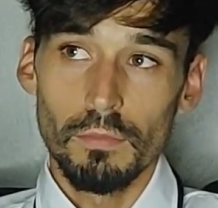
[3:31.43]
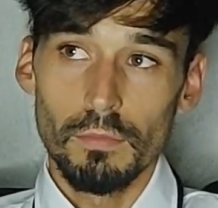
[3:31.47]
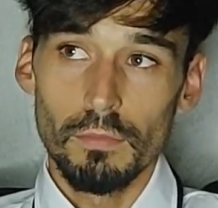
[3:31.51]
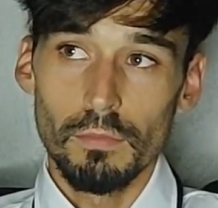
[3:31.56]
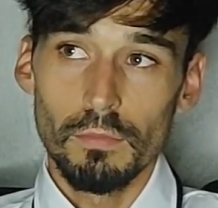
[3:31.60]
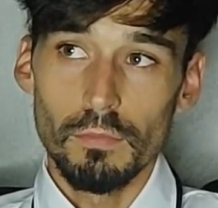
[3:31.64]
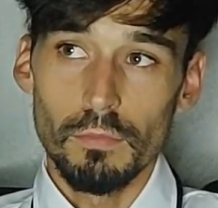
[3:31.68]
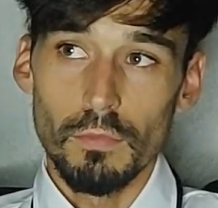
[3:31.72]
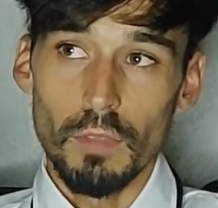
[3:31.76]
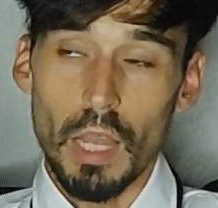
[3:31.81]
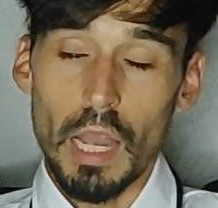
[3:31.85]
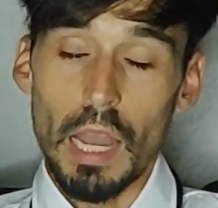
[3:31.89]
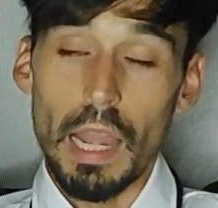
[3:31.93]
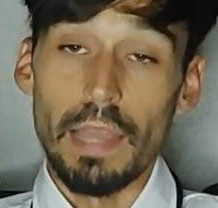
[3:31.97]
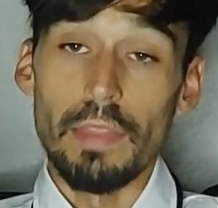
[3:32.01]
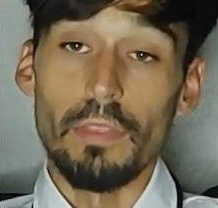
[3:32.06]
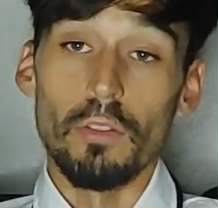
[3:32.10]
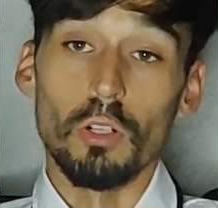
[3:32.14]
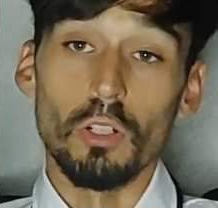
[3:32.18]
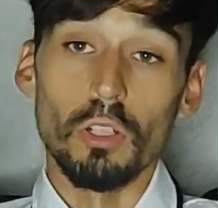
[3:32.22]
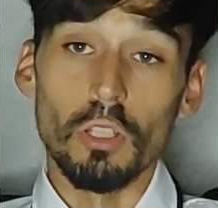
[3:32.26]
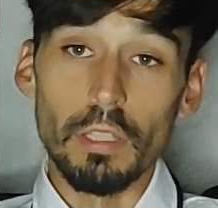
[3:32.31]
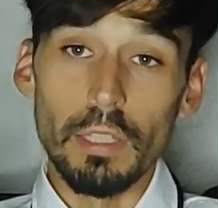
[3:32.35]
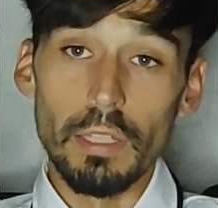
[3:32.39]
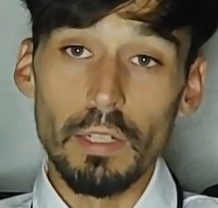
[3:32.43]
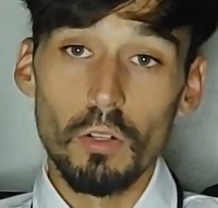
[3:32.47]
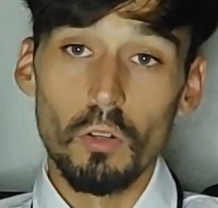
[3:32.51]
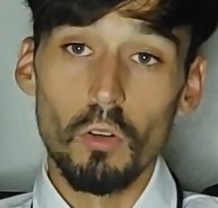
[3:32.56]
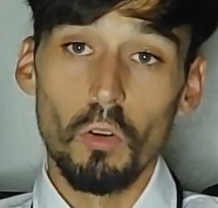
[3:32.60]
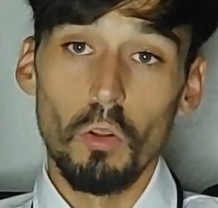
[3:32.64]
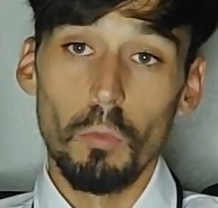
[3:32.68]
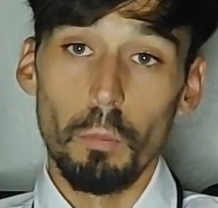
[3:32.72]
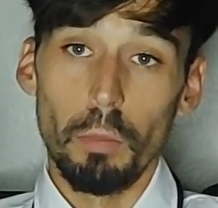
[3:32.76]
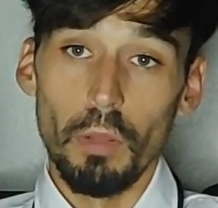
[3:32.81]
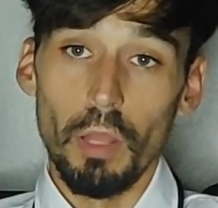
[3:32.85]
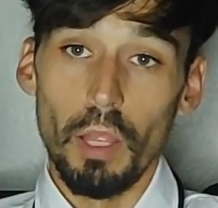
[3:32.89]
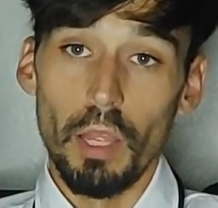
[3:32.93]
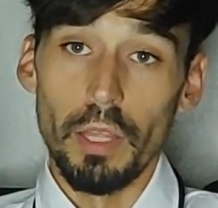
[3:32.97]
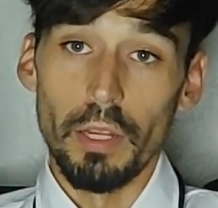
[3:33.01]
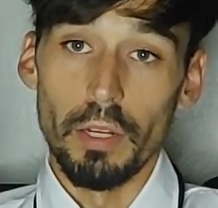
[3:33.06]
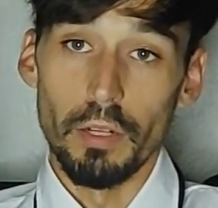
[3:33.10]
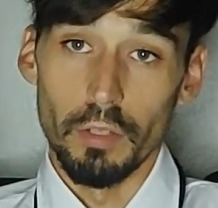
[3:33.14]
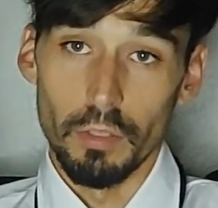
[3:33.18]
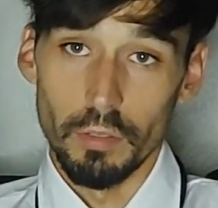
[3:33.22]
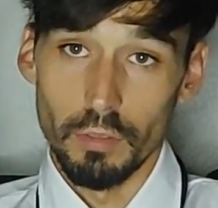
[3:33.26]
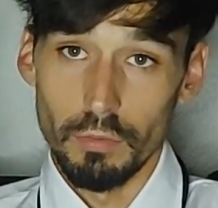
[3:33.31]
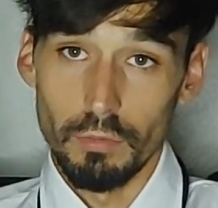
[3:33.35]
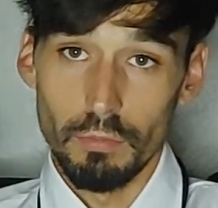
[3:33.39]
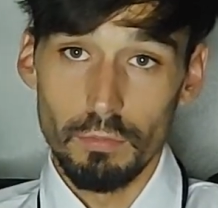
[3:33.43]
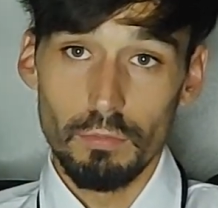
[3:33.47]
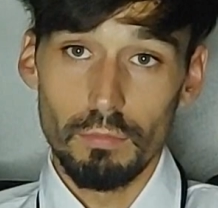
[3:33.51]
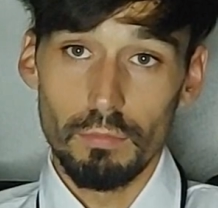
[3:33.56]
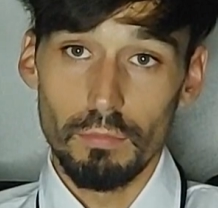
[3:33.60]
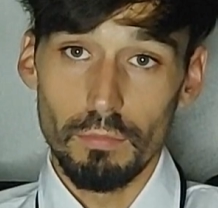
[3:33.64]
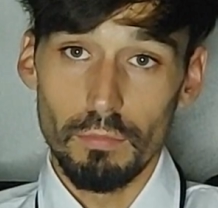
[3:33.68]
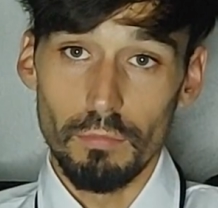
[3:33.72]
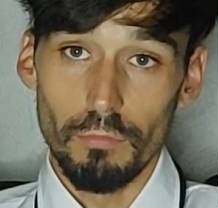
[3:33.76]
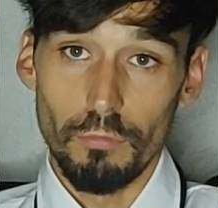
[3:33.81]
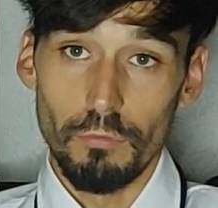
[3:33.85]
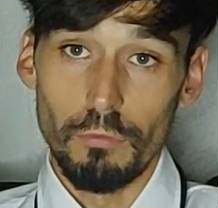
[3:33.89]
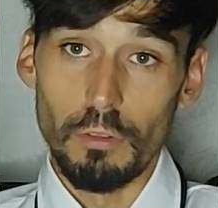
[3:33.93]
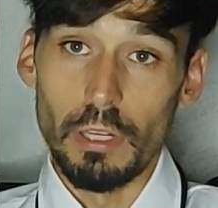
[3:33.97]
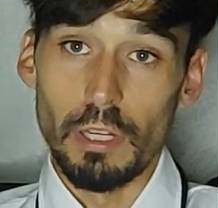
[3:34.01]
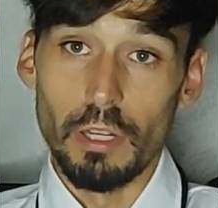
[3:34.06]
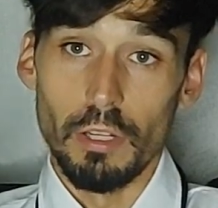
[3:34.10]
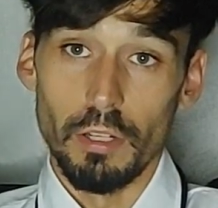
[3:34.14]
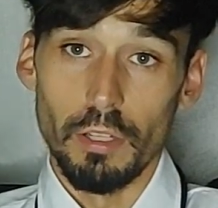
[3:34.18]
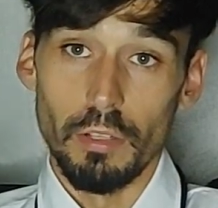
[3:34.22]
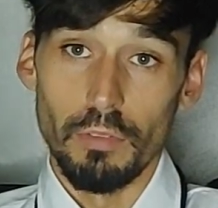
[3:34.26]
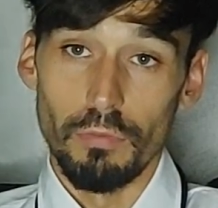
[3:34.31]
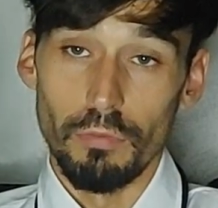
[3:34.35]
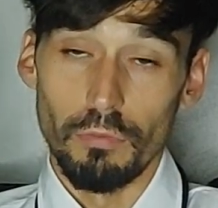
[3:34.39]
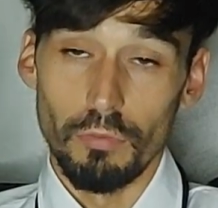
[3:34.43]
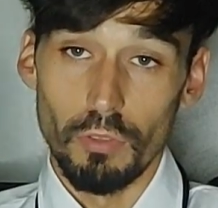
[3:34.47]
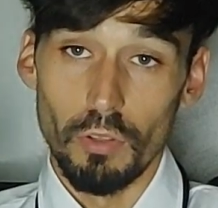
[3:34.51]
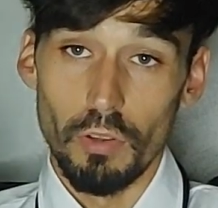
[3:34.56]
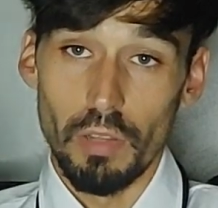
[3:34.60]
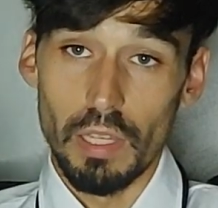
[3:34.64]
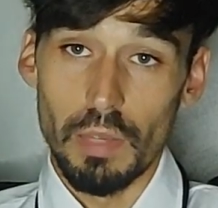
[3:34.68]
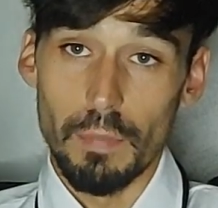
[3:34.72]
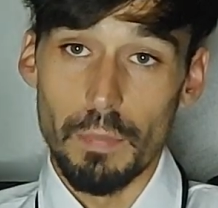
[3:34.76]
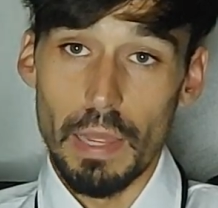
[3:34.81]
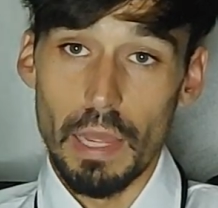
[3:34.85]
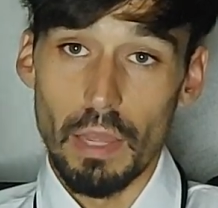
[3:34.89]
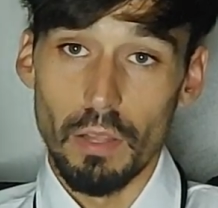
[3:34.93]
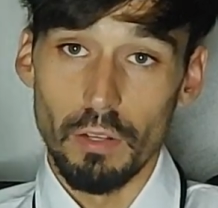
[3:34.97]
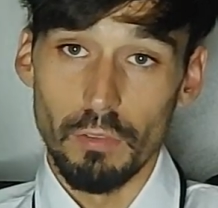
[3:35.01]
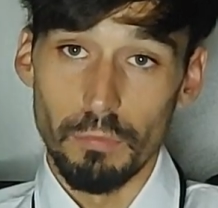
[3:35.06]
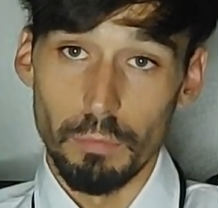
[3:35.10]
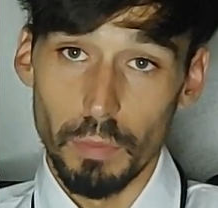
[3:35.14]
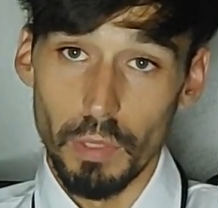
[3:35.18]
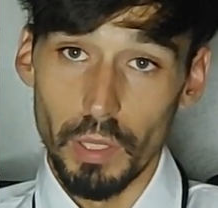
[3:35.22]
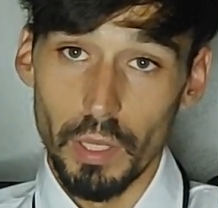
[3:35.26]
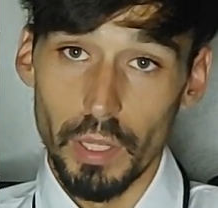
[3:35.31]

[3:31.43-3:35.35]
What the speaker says: either literal blood or figurative to the amount of blood,